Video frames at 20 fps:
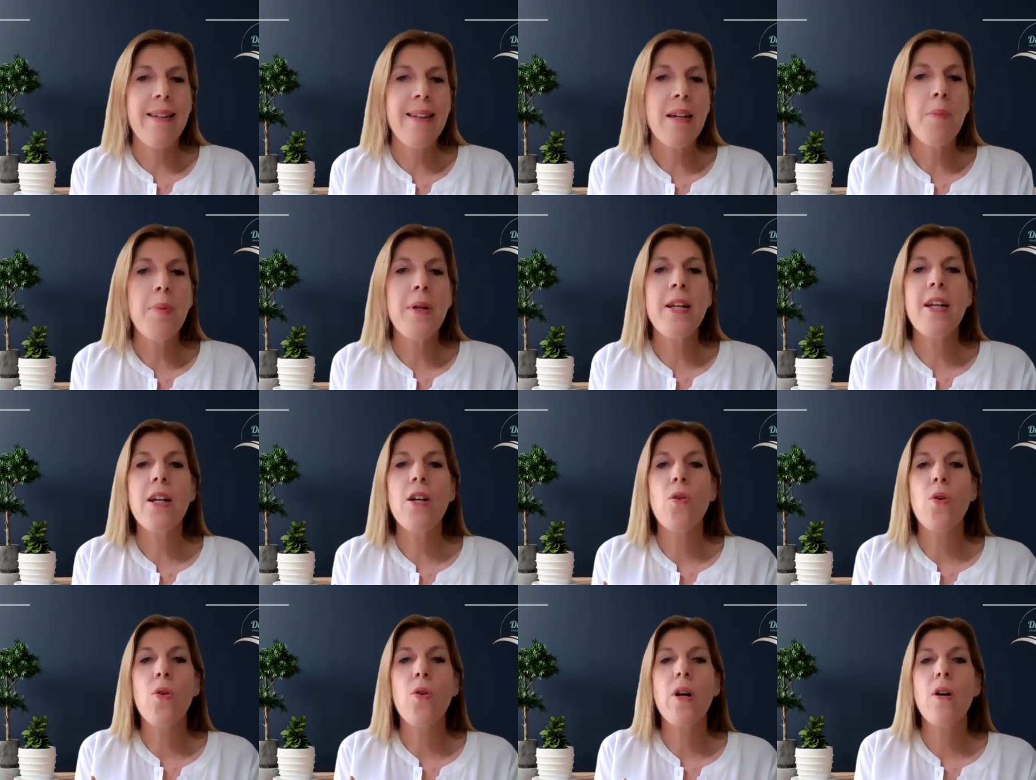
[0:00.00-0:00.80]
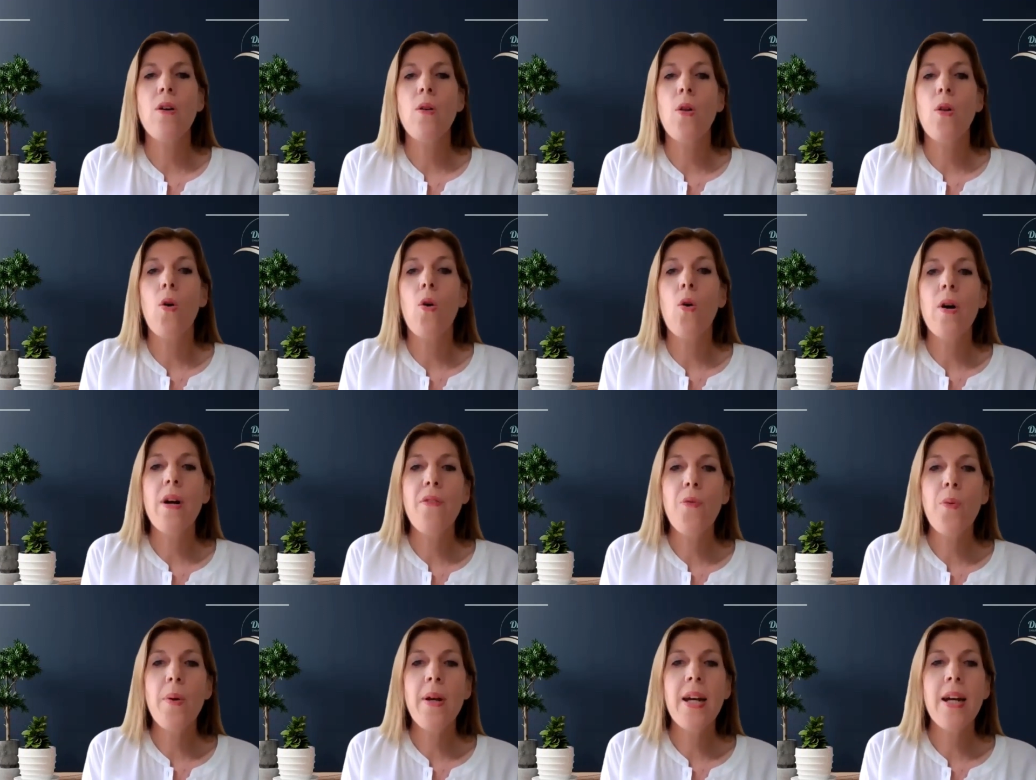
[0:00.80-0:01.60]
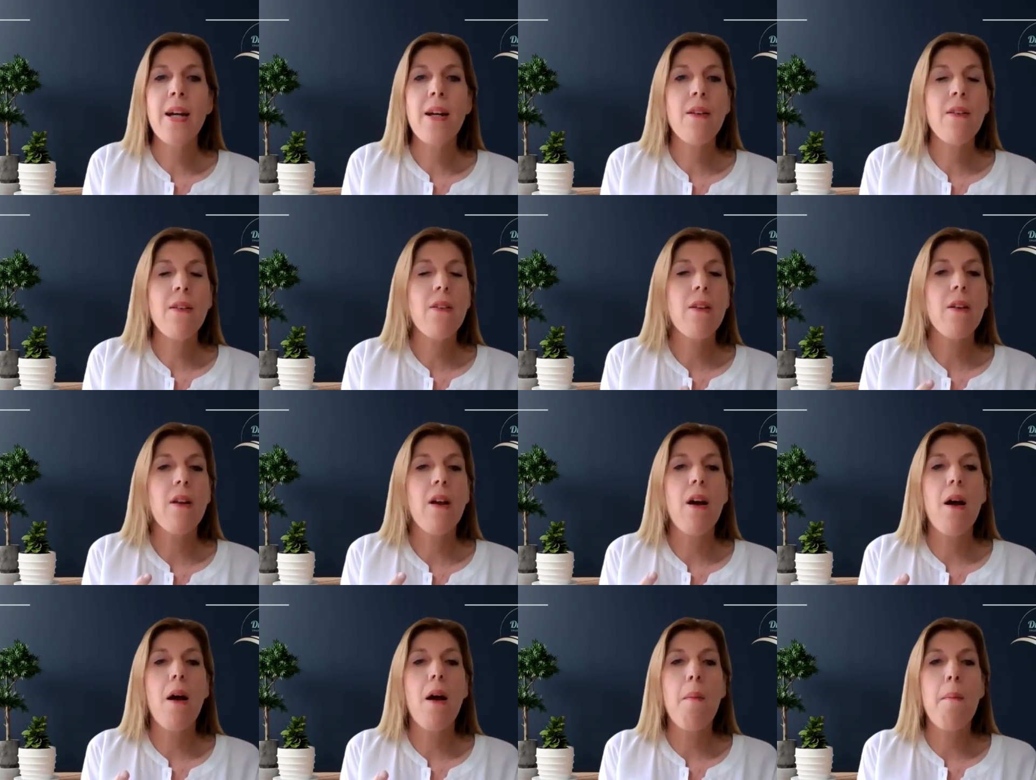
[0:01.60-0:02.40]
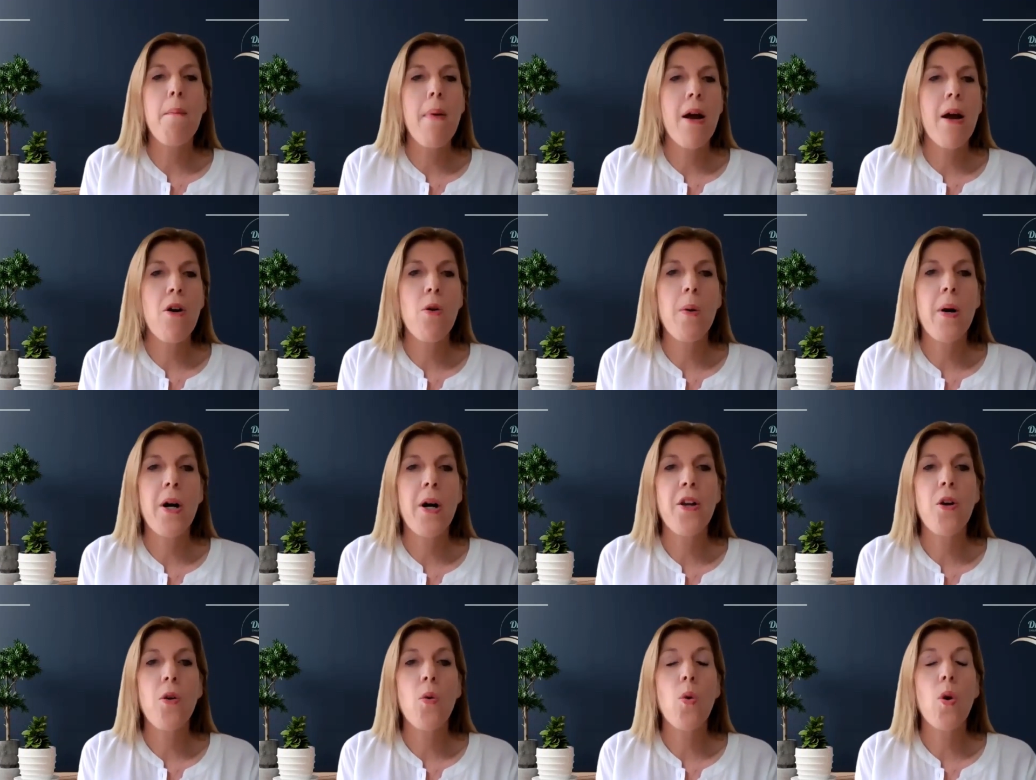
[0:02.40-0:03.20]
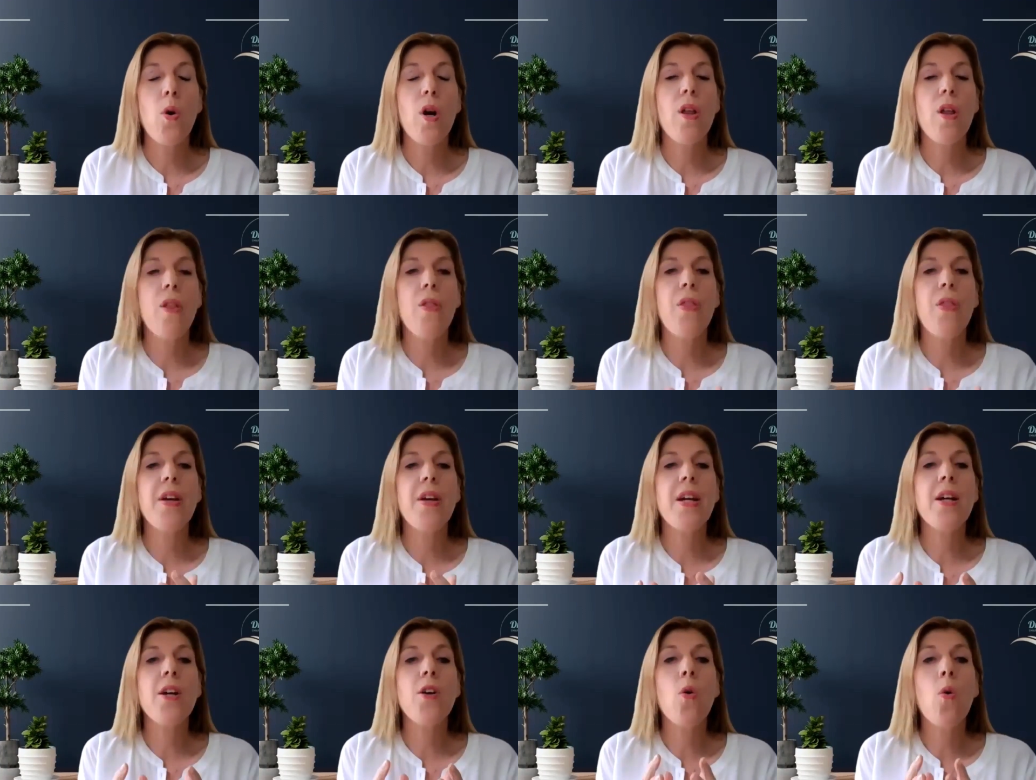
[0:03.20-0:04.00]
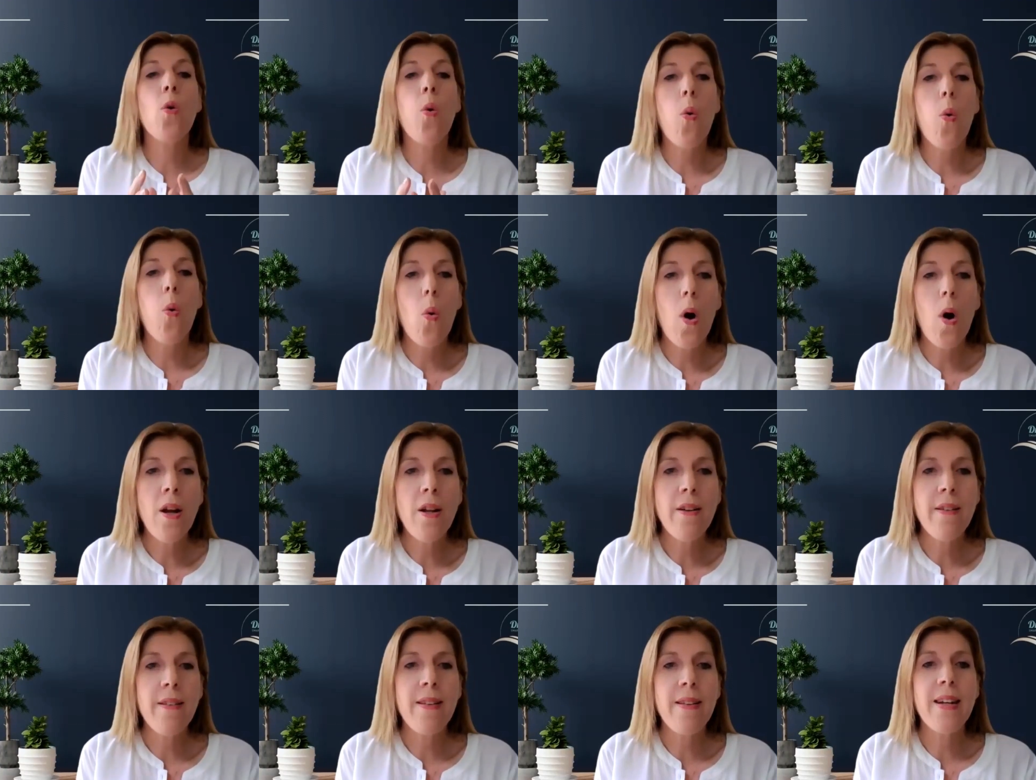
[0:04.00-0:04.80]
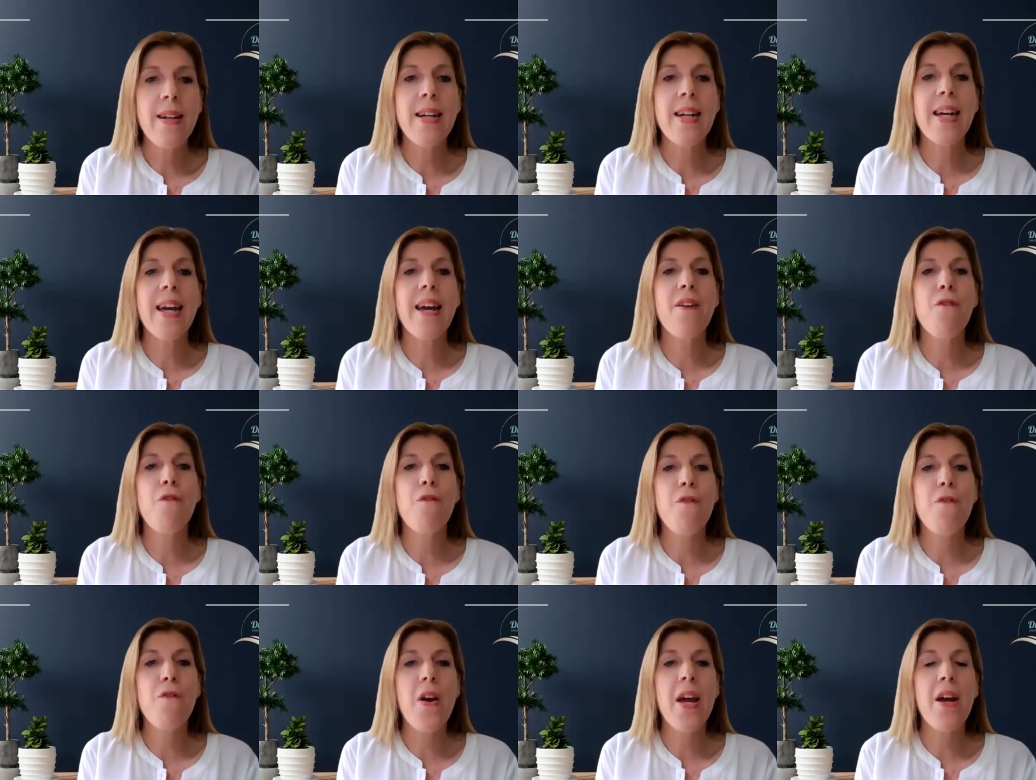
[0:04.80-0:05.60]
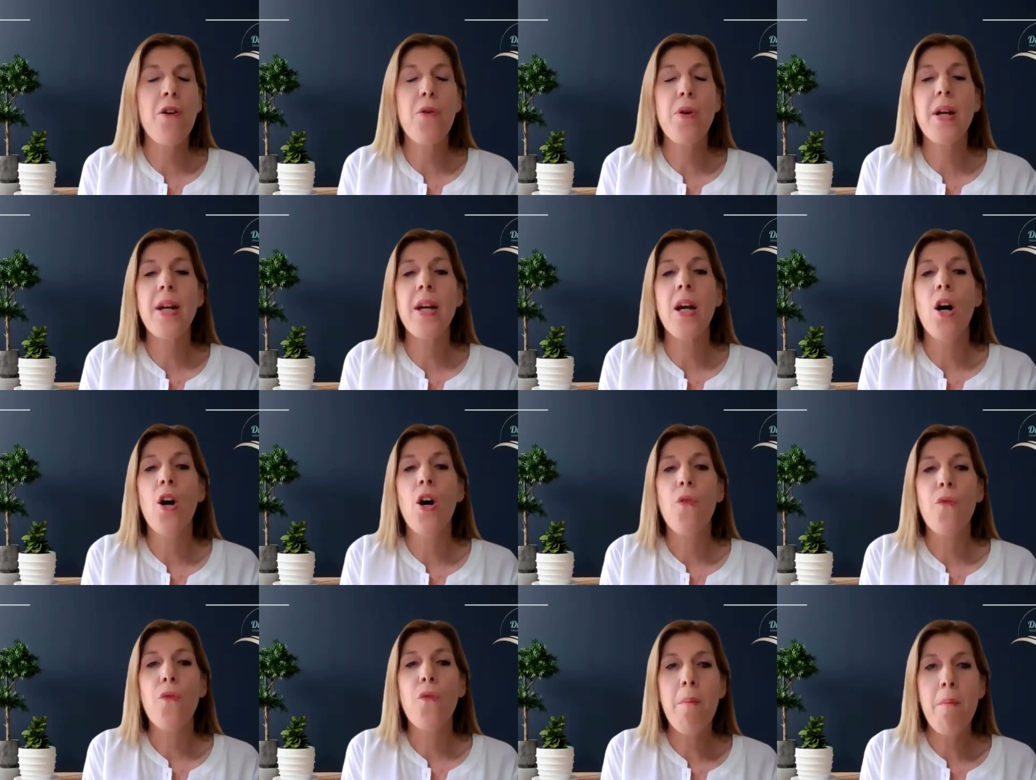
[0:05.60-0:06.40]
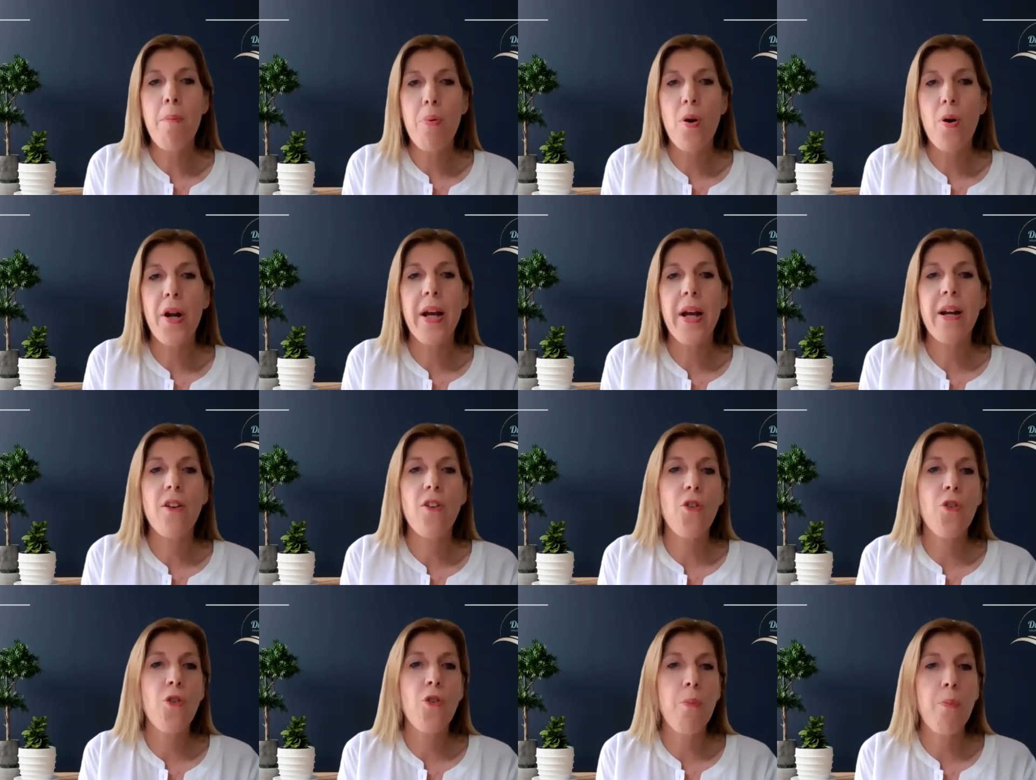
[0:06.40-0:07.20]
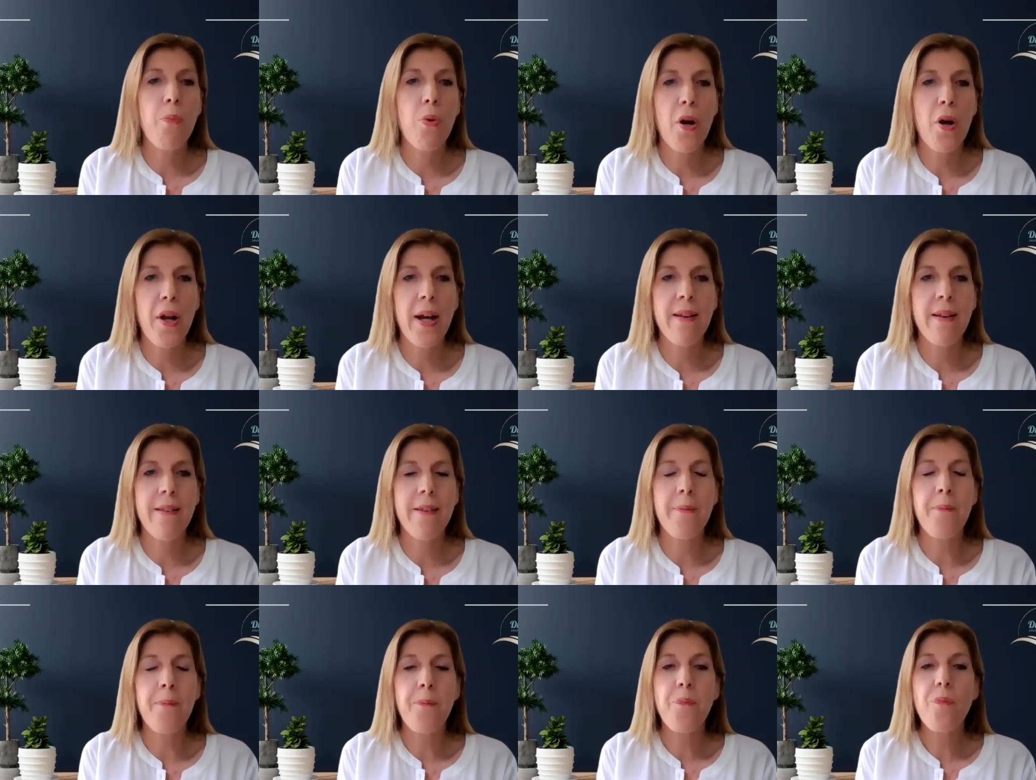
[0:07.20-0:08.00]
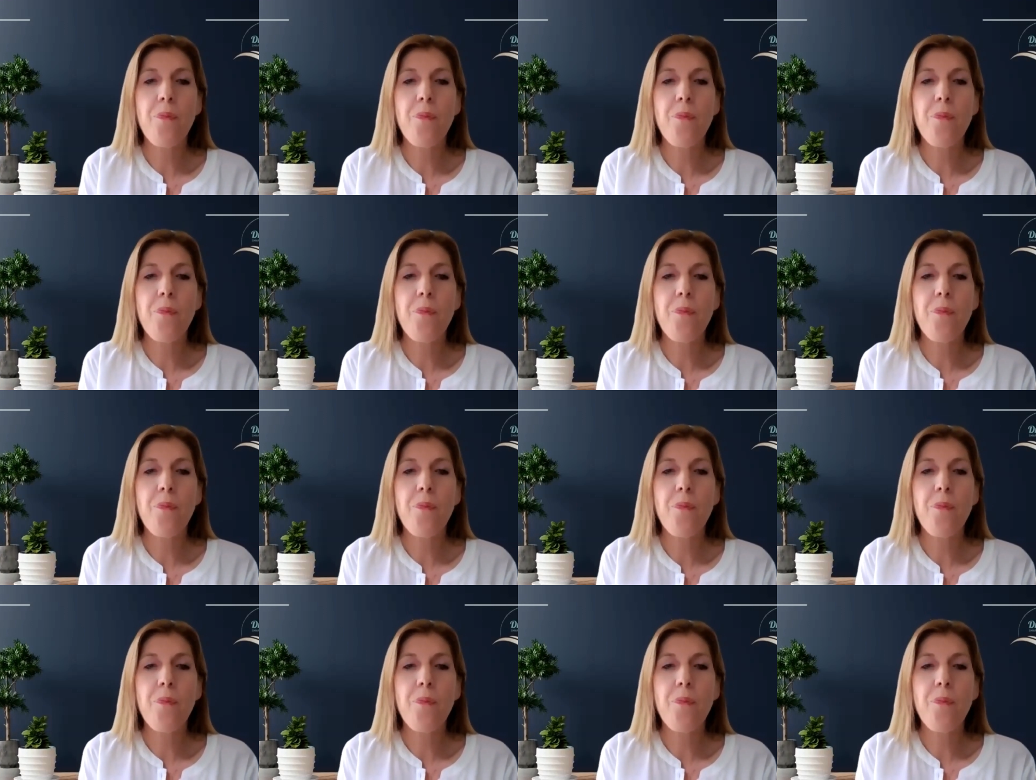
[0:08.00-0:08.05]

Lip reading: CBD oil or if we get marijuana, the quality can vary from product to product.